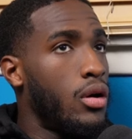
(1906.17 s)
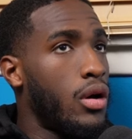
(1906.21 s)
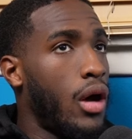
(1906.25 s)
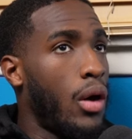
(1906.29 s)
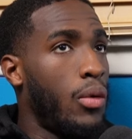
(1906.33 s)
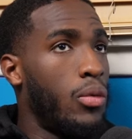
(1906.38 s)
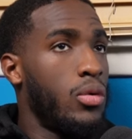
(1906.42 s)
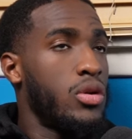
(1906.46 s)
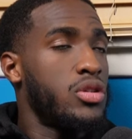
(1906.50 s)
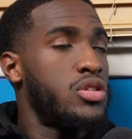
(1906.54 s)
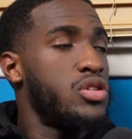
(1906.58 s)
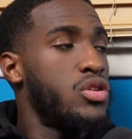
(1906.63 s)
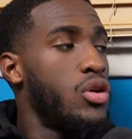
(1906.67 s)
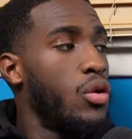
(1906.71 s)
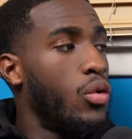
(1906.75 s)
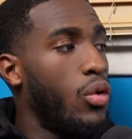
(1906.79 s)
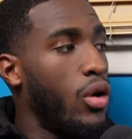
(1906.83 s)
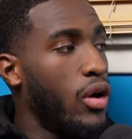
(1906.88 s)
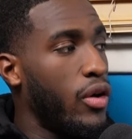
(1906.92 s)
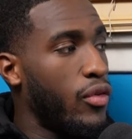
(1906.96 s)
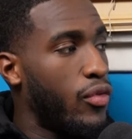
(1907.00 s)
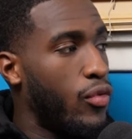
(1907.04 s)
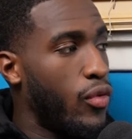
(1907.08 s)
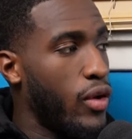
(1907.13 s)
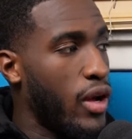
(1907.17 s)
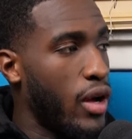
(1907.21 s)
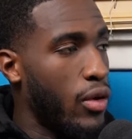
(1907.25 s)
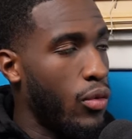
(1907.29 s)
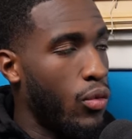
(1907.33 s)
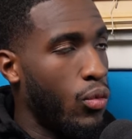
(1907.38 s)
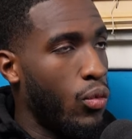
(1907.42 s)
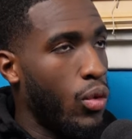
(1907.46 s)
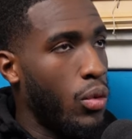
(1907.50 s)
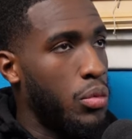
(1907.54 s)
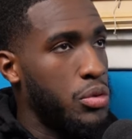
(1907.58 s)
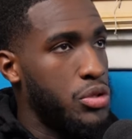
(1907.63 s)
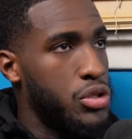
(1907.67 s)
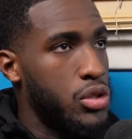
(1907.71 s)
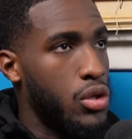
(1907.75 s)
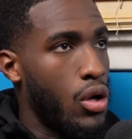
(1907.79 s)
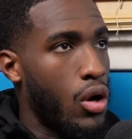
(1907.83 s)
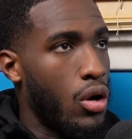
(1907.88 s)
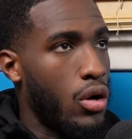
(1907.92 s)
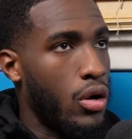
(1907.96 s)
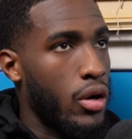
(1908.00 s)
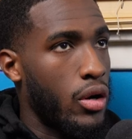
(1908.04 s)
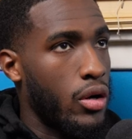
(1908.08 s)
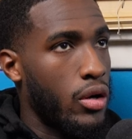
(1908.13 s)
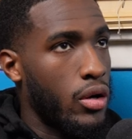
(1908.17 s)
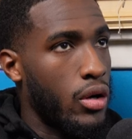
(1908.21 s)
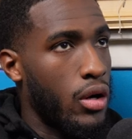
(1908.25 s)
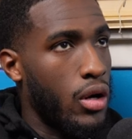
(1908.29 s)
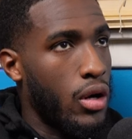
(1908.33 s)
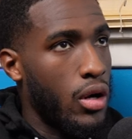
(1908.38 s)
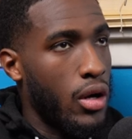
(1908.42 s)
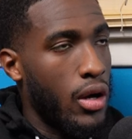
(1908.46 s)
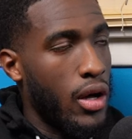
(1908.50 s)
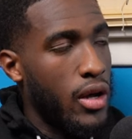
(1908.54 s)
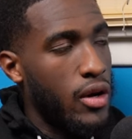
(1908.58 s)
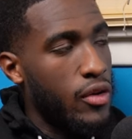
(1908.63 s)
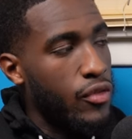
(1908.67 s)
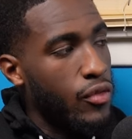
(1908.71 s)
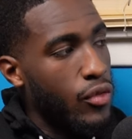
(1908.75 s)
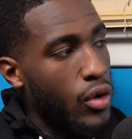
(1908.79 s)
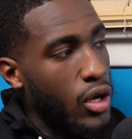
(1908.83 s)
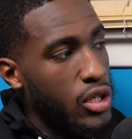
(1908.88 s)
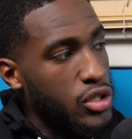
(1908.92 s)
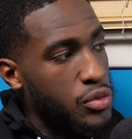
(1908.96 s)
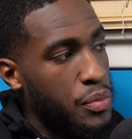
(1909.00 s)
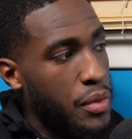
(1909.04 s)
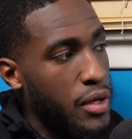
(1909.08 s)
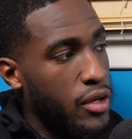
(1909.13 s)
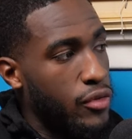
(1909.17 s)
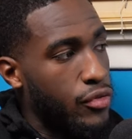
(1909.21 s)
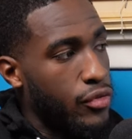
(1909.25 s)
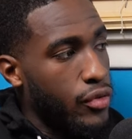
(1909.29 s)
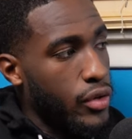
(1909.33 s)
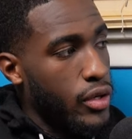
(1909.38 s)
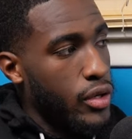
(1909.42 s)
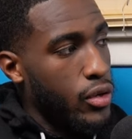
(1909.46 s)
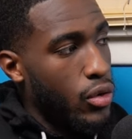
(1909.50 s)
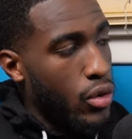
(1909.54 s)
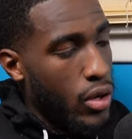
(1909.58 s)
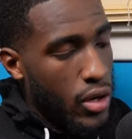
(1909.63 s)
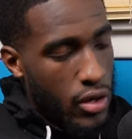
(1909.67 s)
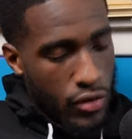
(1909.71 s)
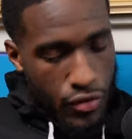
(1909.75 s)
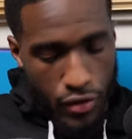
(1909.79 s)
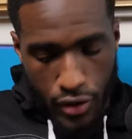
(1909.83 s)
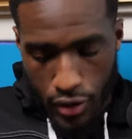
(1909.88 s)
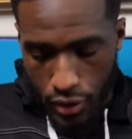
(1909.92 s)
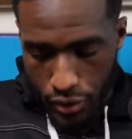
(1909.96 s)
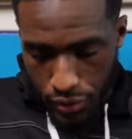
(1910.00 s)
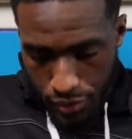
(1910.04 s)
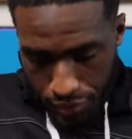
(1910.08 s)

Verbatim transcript: I wanted to know if we what was longer, uh, and us being free or N F L.